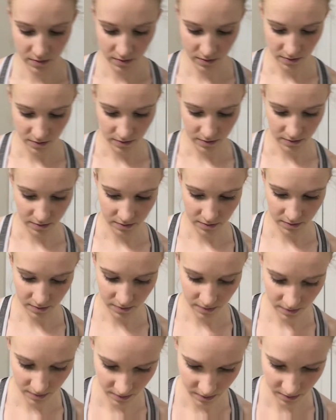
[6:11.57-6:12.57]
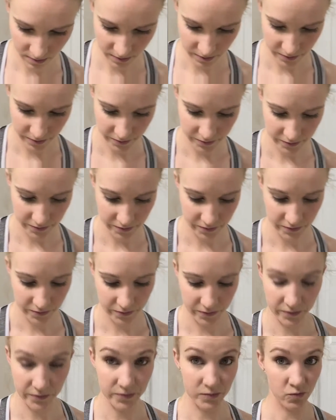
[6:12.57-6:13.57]
Foundation is good
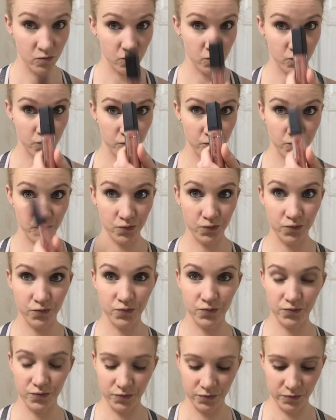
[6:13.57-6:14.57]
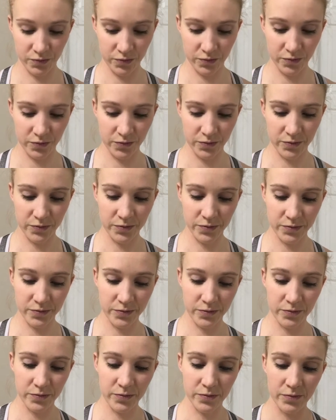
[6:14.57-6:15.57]
to go. And last but not least,
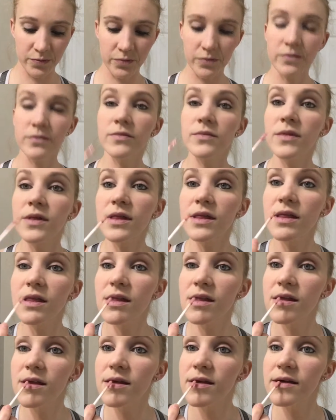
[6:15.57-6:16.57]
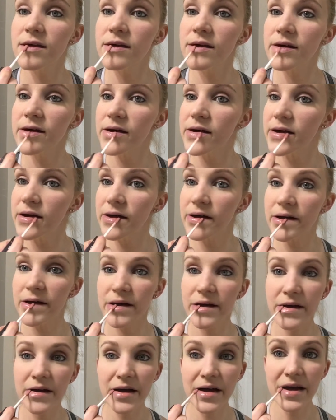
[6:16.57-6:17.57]
I'm just going to put a little bit of gloss on. This
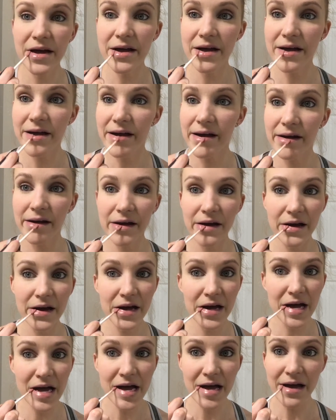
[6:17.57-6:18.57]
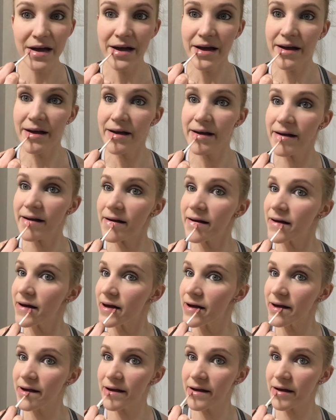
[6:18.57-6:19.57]
is our lip gloss in Luxe. It's
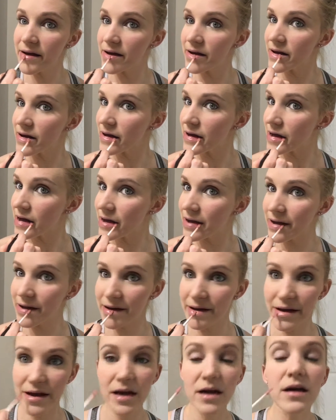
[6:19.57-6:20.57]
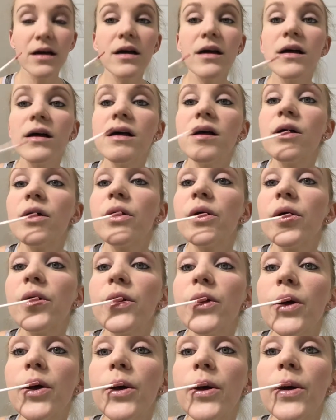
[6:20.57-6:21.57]
our nude lip gloss. Absolutely
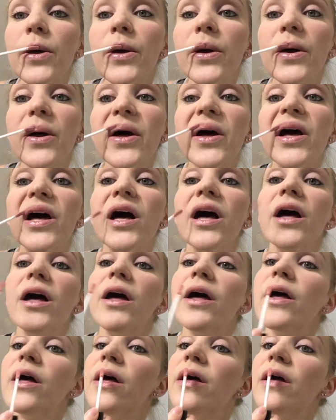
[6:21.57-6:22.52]
love it. Wear it all the time.